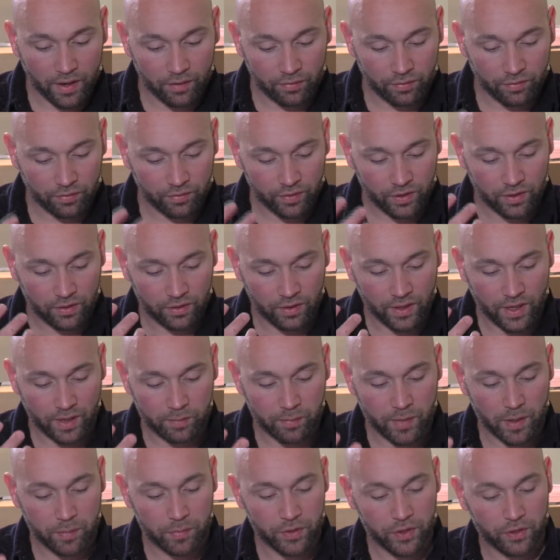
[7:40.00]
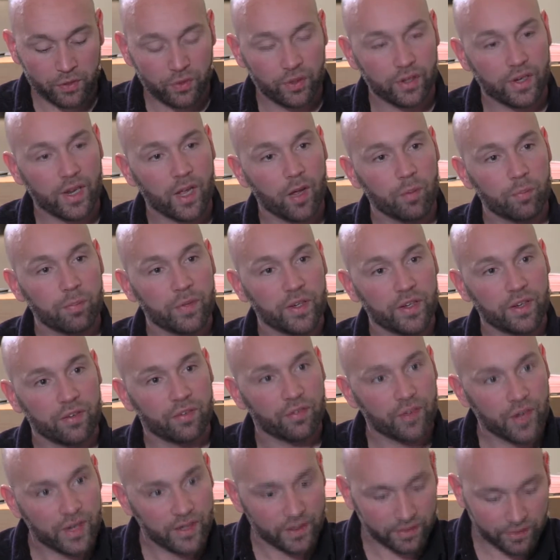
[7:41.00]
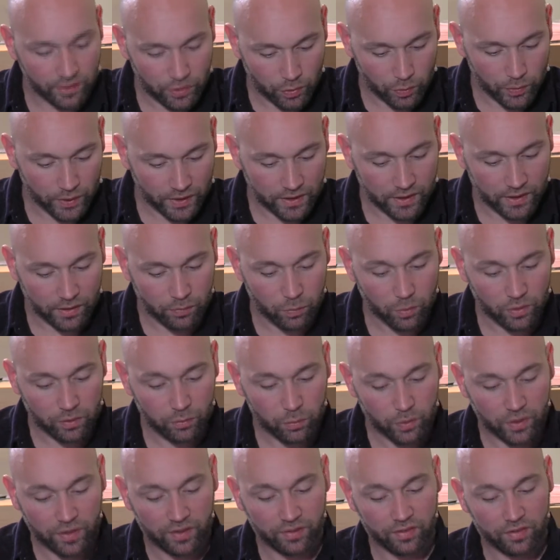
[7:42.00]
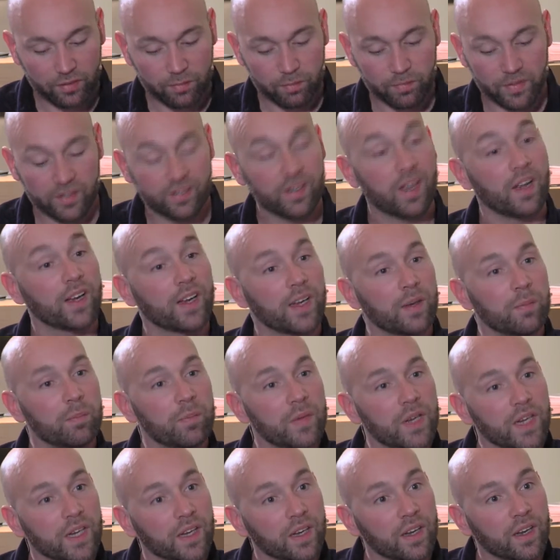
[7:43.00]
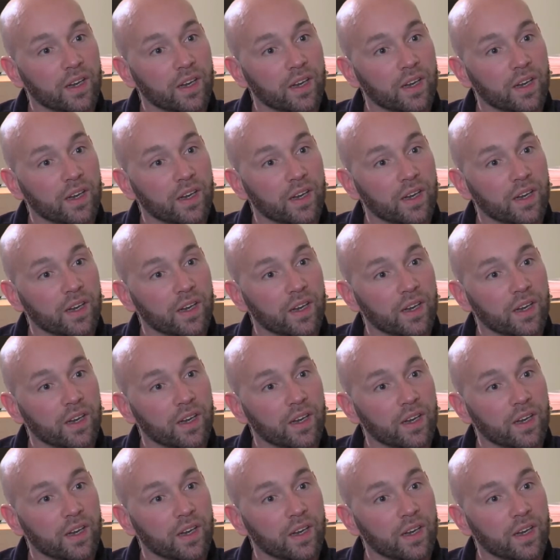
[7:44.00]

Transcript: feel like maybe you could help me define it correctly. What does Mizrahi mean?